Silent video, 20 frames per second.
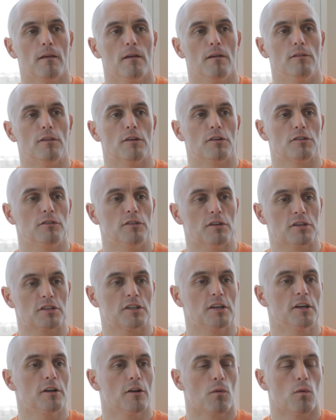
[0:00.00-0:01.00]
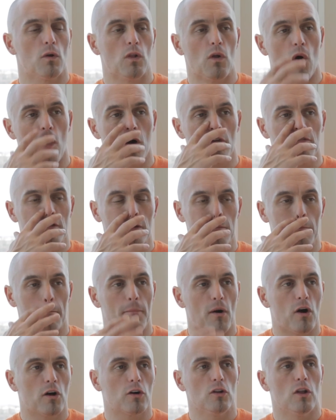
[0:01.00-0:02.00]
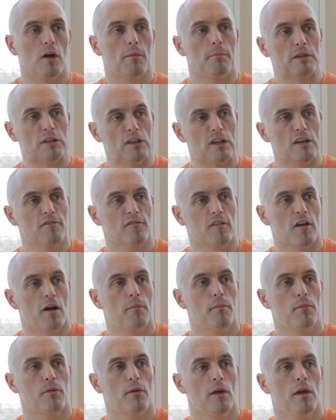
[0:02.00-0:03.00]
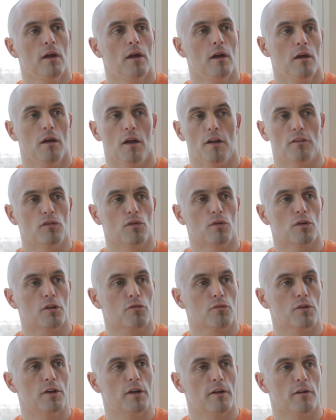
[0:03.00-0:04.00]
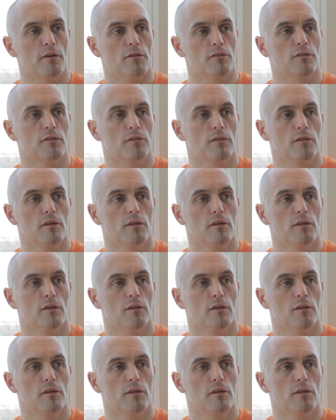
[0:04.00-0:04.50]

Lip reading: The cedar will often buckle up and lift up in 2 or 3 years